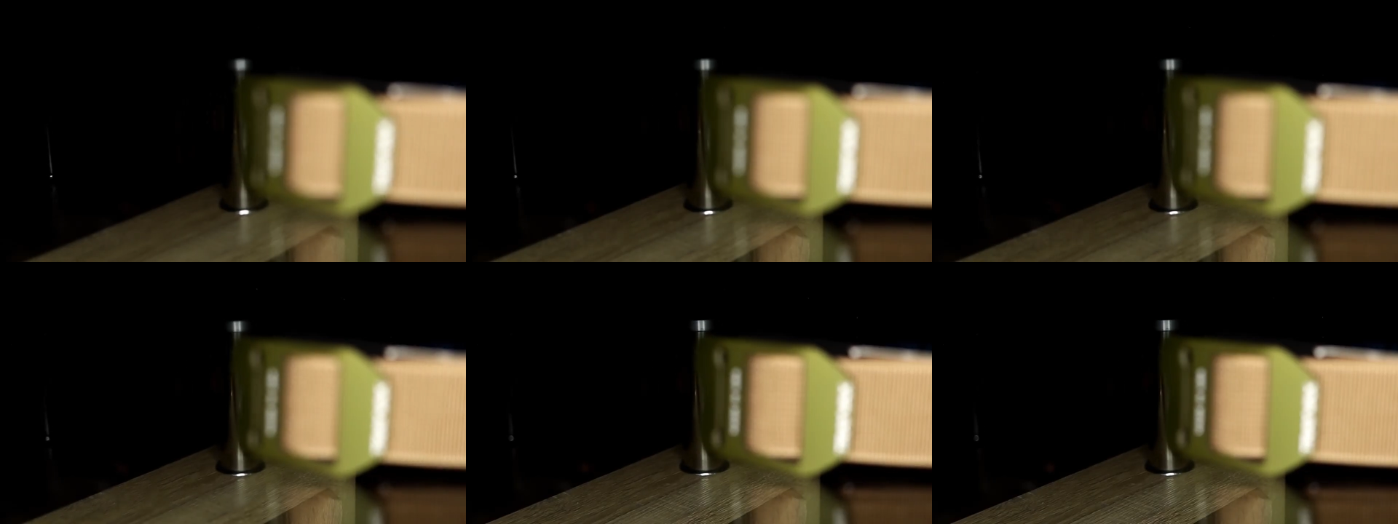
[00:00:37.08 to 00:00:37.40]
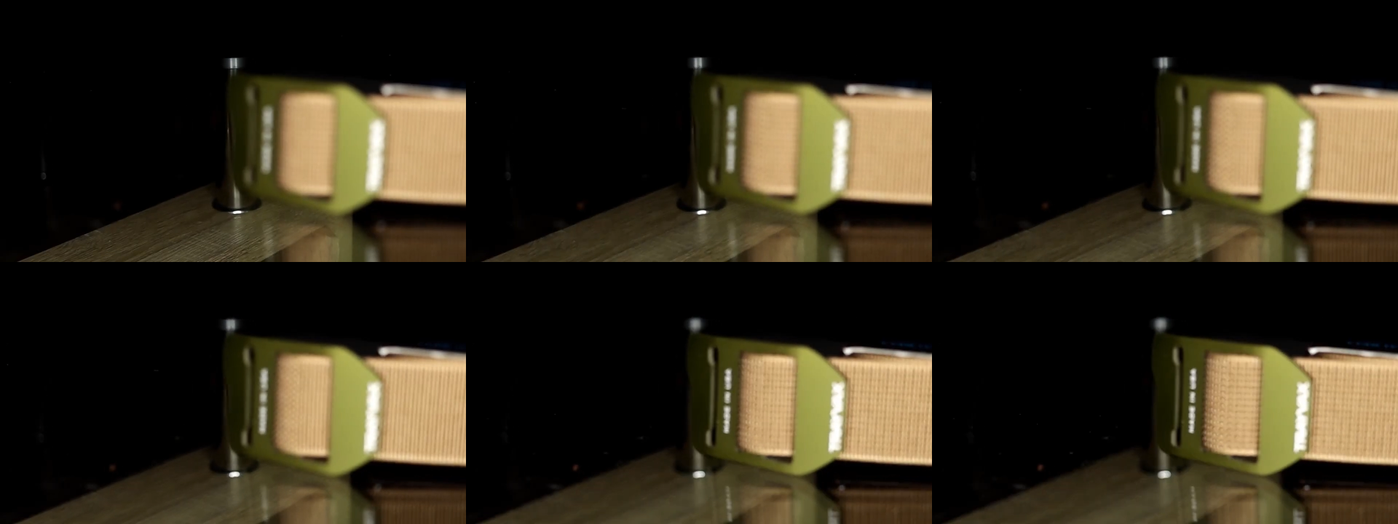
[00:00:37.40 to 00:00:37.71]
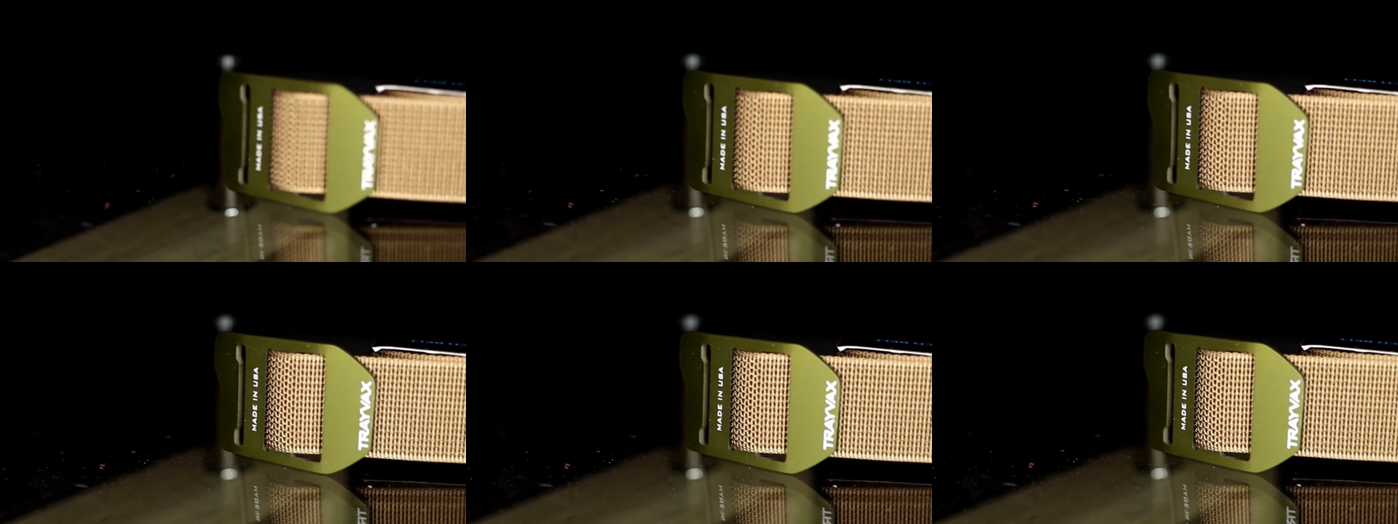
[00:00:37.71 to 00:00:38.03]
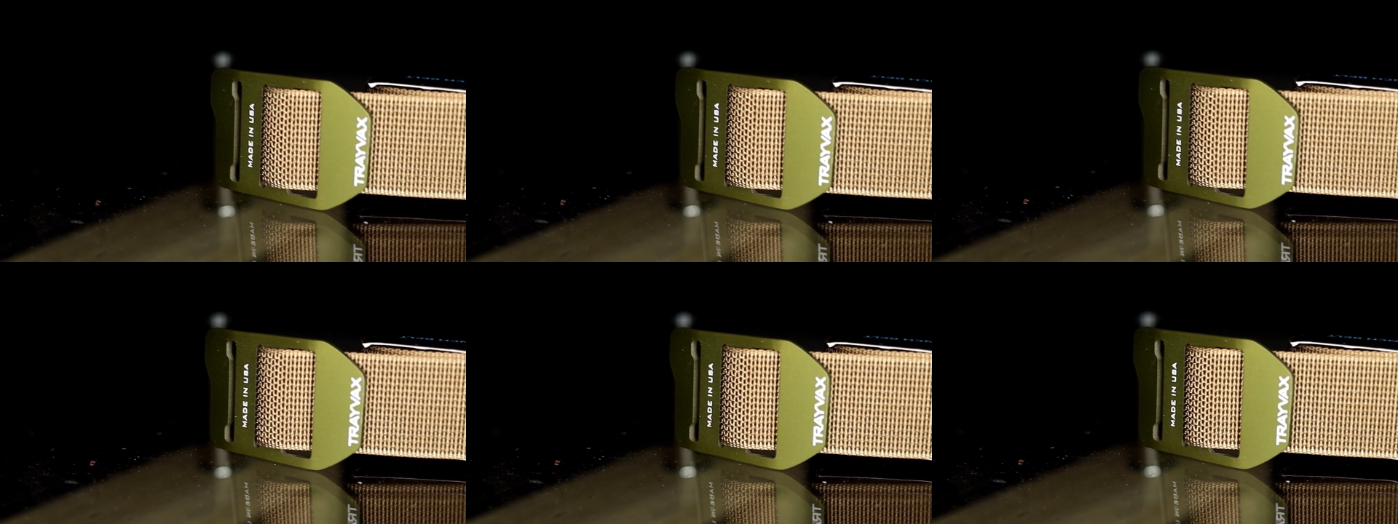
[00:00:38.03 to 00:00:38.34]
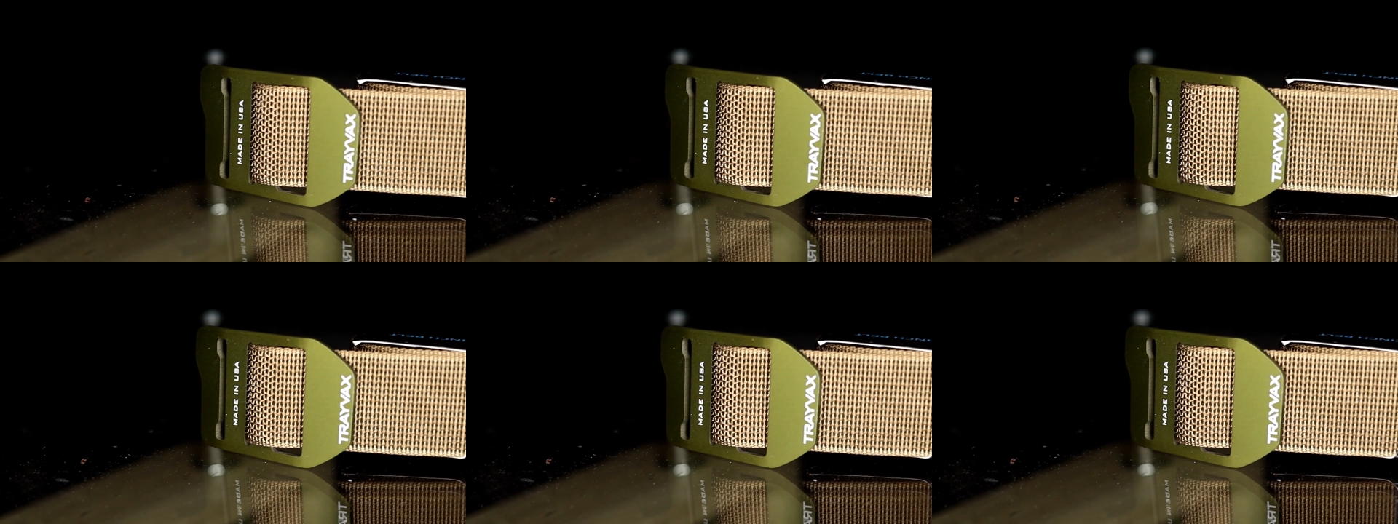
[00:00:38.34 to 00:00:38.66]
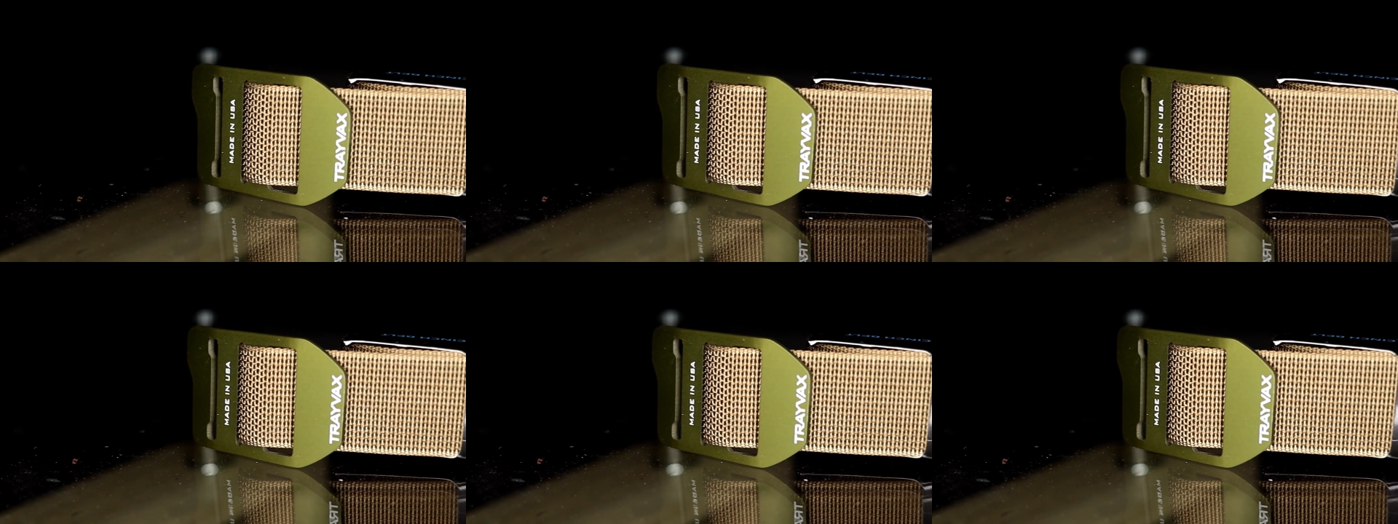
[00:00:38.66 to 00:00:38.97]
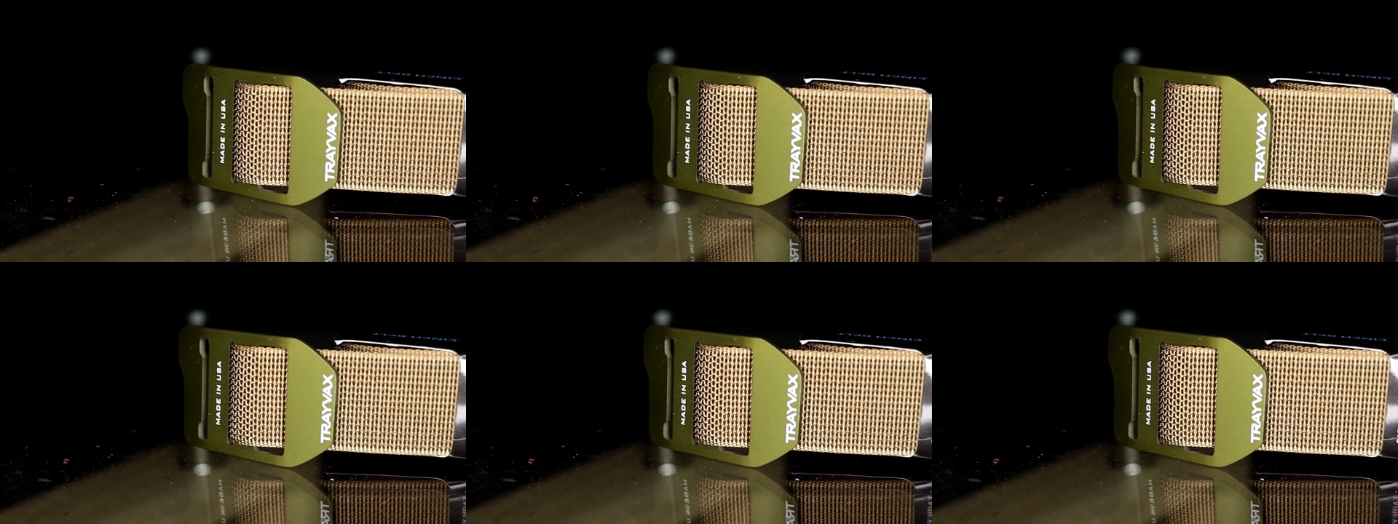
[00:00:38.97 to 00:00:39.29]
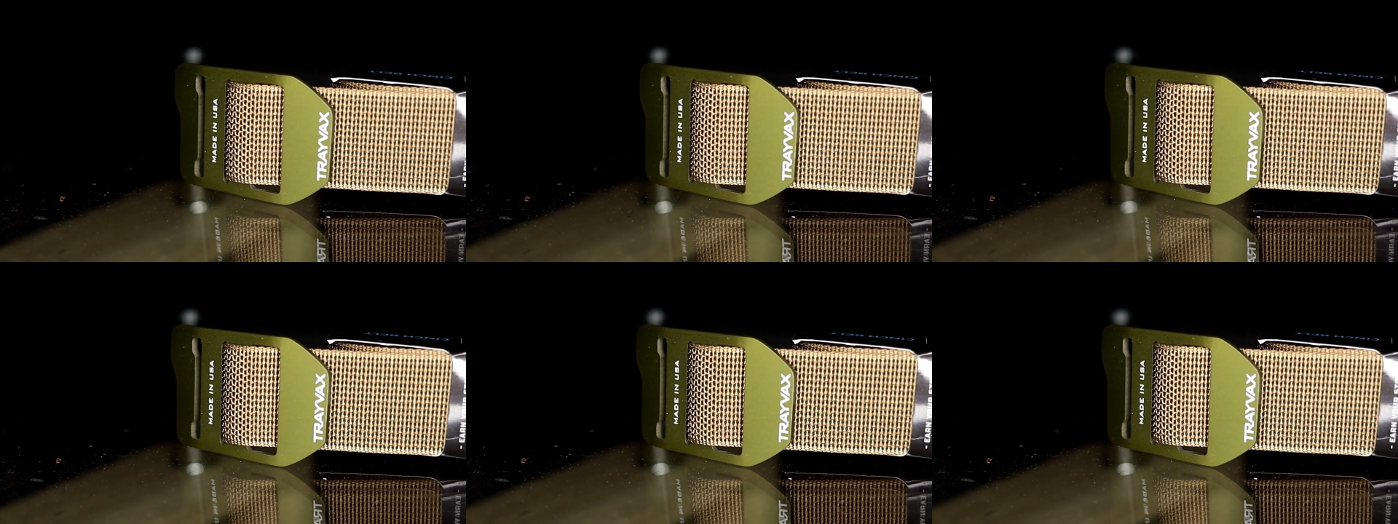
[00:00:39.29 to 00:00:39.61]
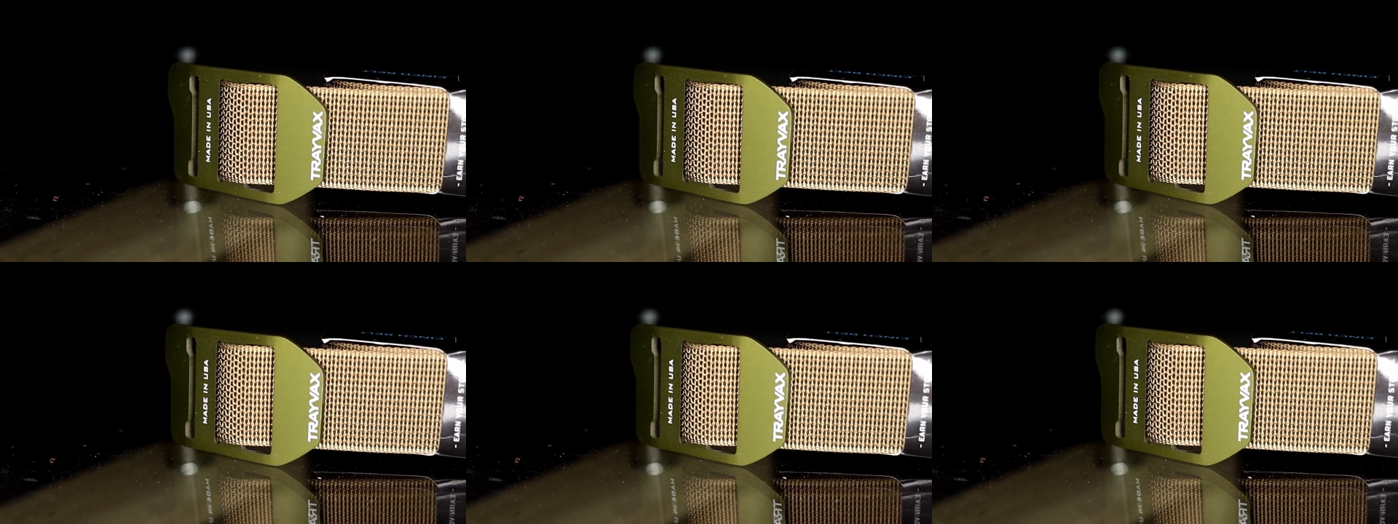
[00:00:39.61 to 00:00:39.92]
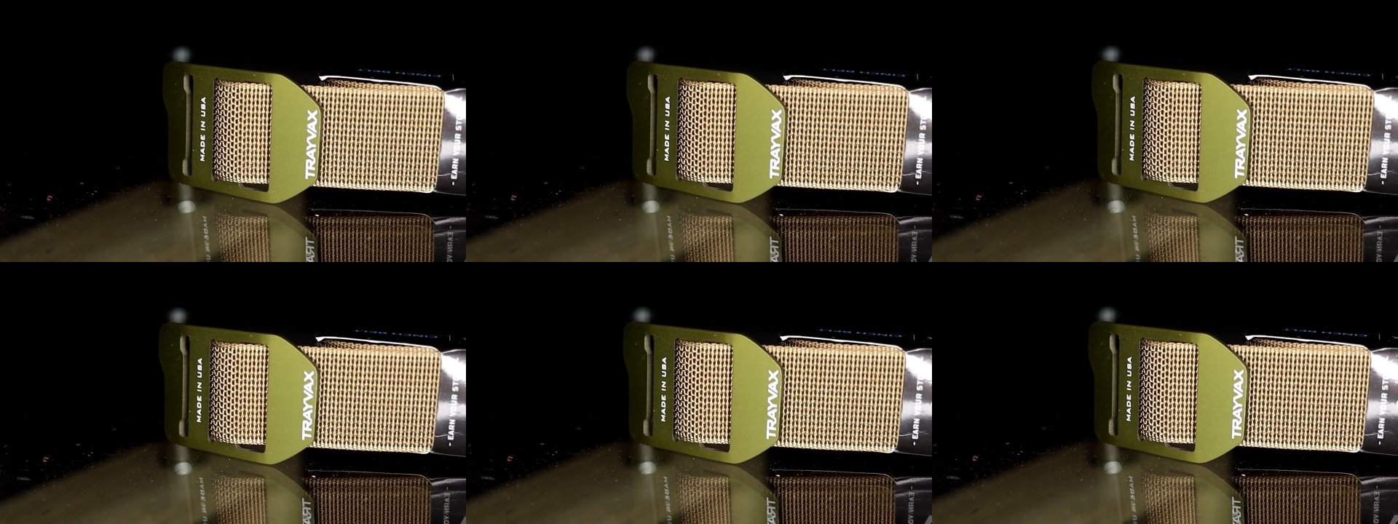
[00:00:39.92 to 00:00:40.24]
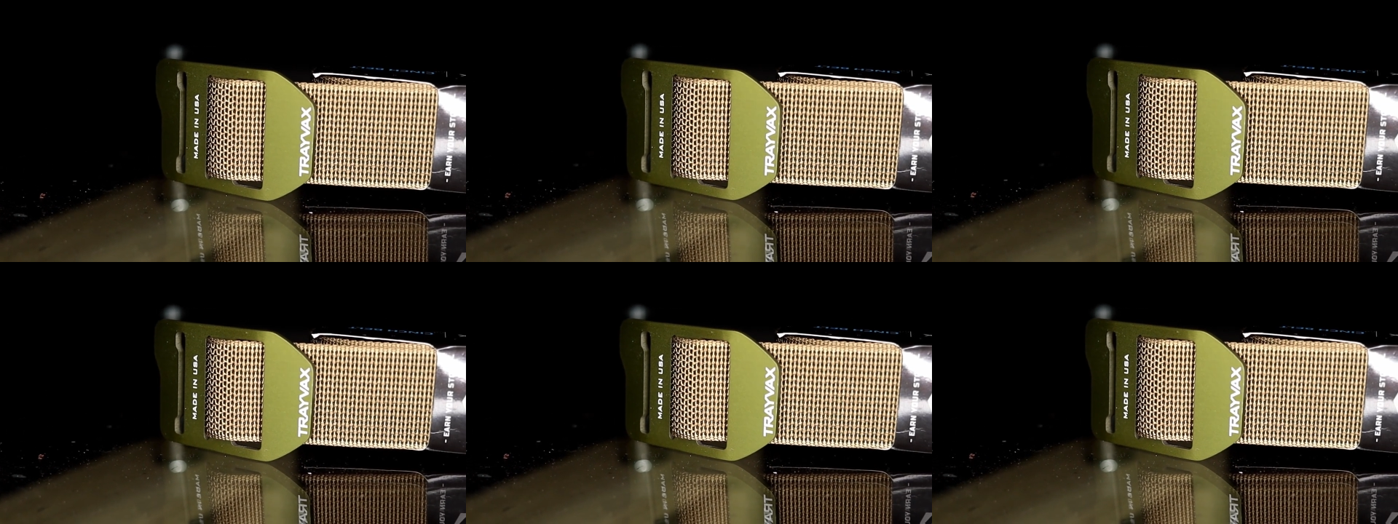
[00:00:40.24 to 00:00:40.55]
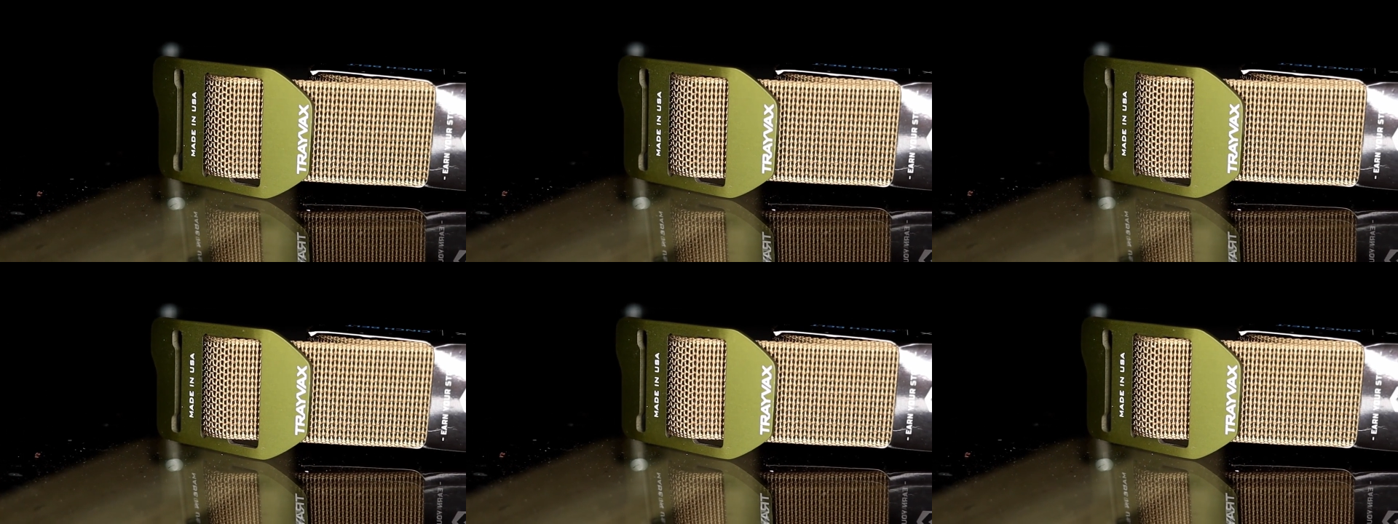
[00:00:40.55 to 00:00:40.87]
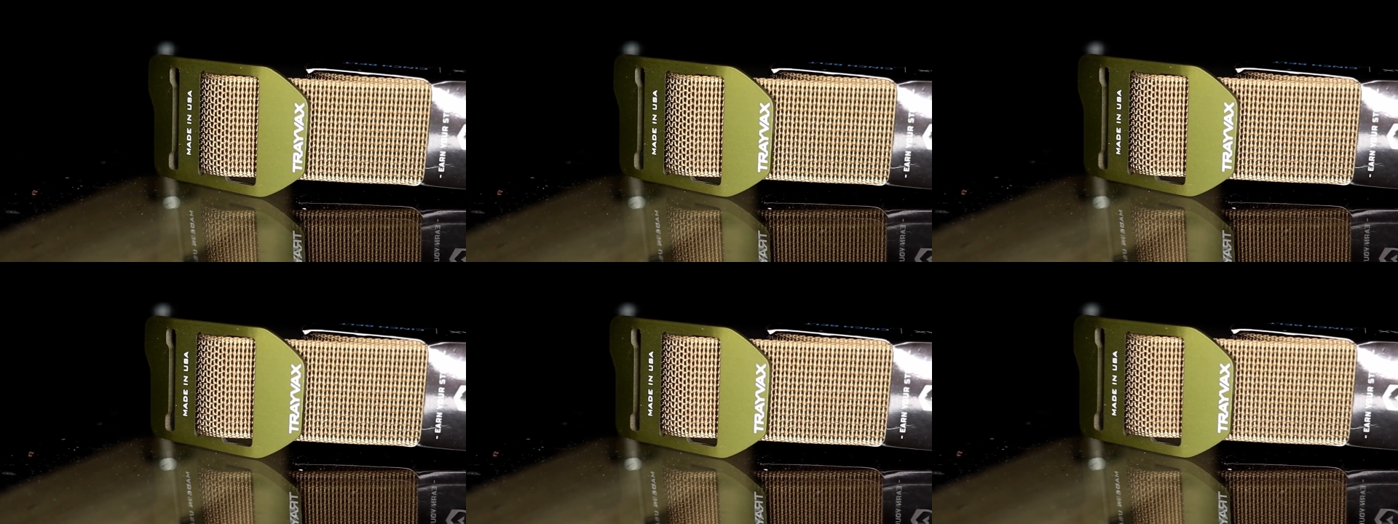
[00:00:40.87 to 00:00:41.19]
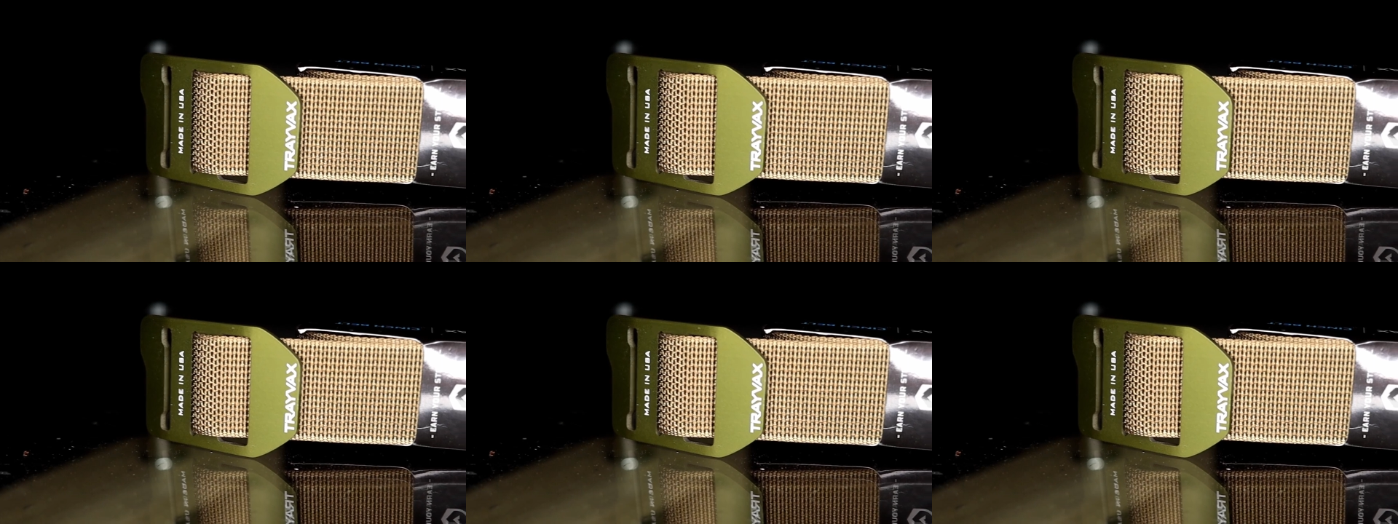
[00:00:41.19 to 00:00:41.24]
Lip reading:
[unreadable: no face in view]